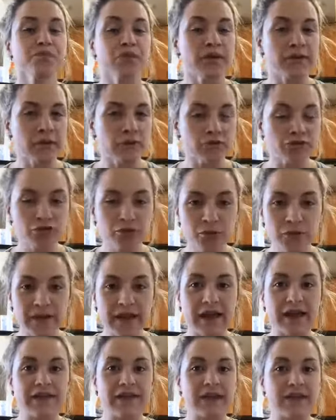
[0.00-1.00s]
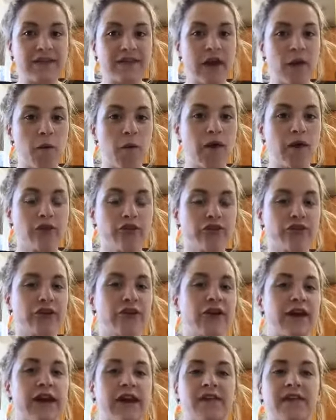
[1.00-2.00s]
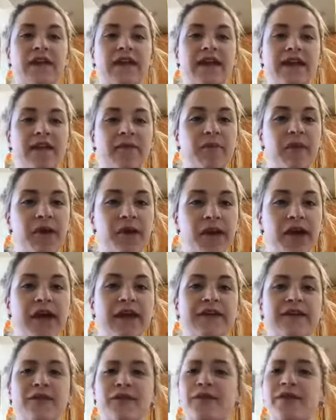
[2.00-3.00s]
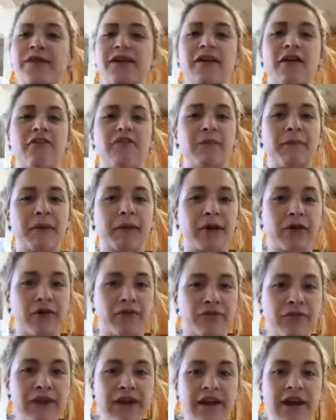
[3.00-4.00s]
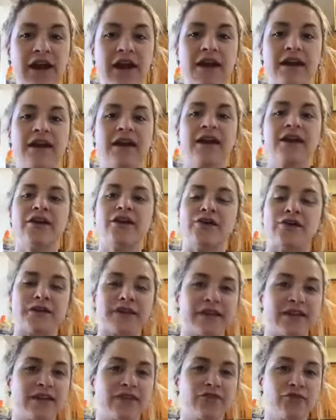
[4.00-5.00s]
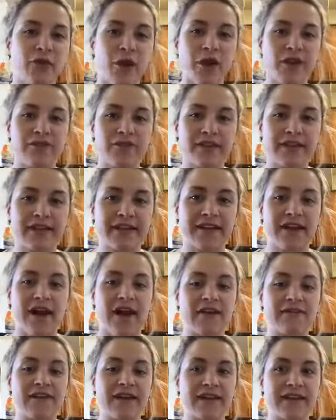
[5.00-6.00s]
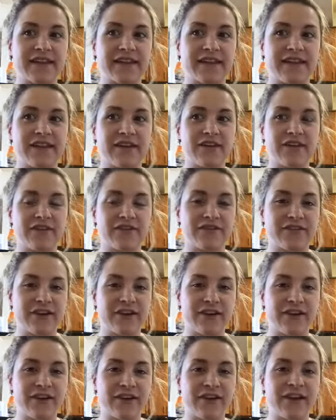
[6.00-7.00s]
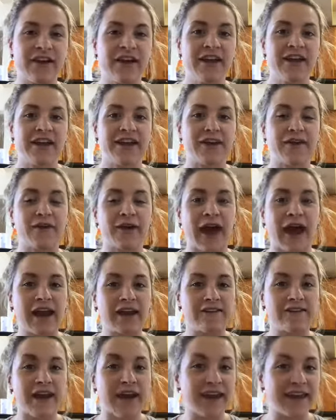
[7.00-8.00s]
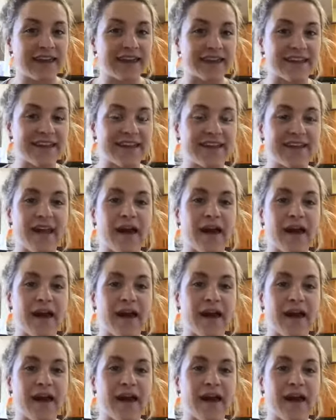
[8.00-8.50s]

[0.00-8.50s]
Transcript: So choose it. Like that way you're still getting the experience. You can still have a margarita. You can still do all of this stuff and still feel, you know, kind of at ease.